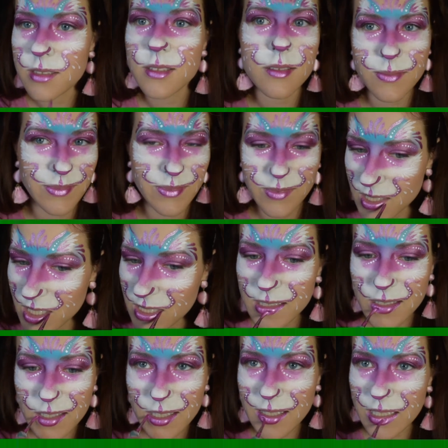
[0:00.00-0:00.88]
Please
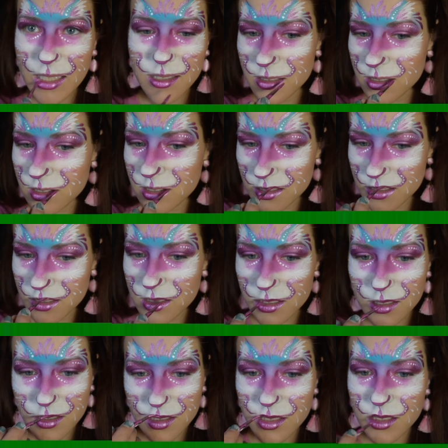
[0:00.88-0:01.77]
try out this design
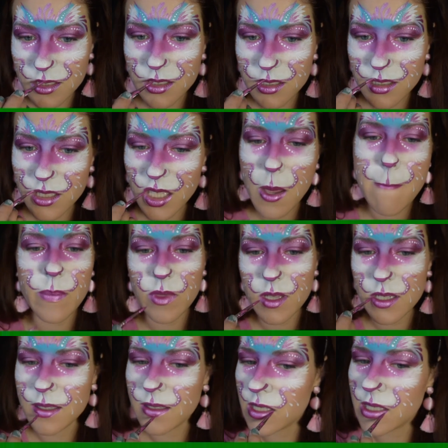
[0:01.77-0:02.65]
and show us what you
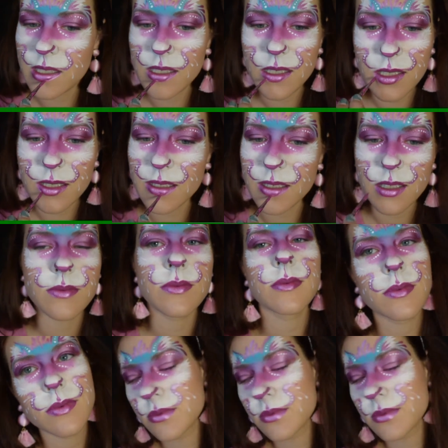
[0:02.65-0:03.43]
do. Post it down